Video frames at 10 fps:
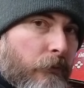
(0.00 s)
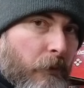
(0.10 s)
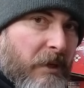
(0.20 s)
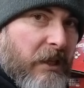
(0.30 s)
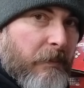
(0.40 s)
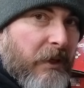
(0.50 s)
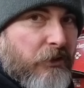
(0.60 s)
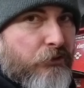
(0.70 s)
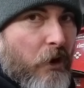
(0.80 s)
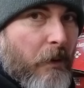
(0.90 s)
For me, the
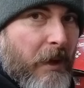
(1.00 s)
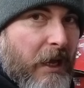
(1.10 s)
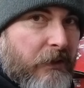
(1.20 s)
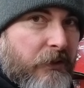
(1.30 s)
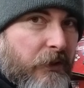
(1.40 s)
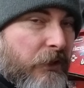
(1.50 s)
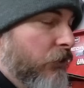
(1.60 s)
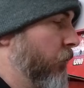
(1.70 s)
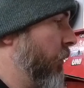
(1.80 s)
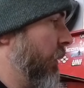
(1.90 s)
biggest drawback to this
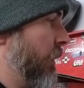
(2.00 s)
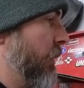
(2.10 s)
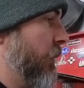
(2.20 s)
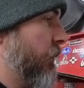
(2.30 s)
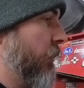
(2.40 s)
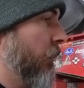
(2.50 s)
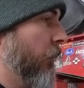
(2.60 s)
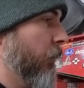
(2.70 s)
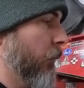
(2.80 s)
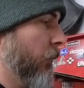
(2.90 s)
unit is
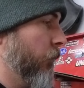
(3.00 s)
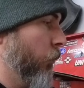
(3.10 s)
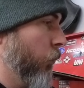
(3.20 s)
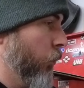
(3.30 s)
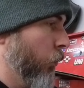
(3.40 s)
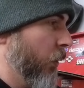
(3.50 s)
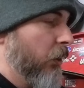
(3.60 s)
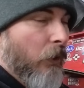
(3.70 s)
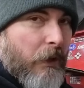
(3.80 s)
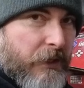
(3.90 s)
the
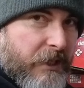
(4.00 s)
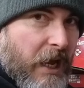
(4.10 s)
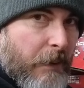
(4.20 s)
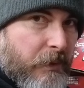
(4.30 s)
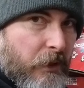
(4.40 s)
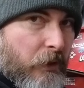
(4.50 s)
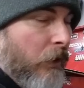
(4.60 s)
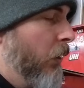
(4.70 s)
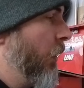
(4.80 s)
window top here.